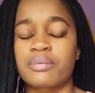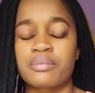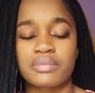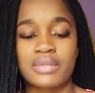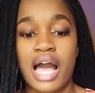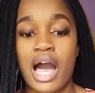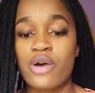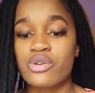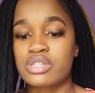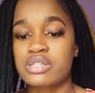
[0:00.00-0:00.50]

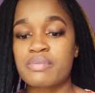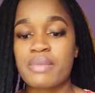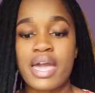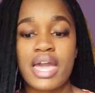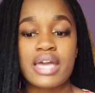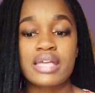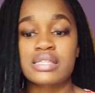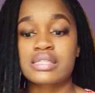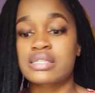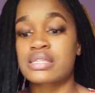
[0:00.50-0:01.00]

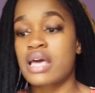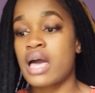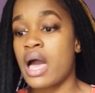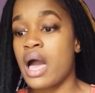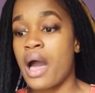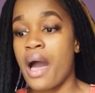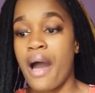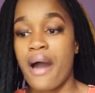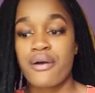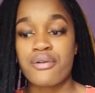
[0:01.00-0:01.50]
housemate,
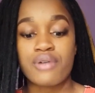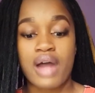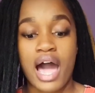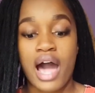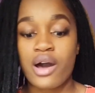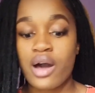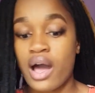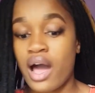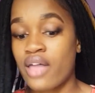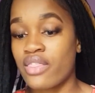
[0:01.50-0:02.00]

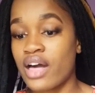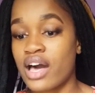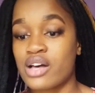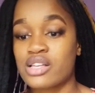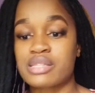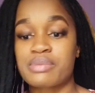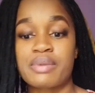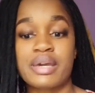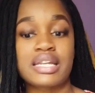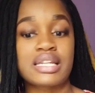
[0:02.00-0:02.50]
other
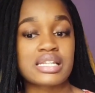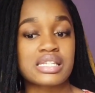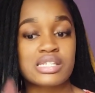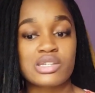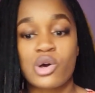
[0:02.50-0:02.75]
housemate,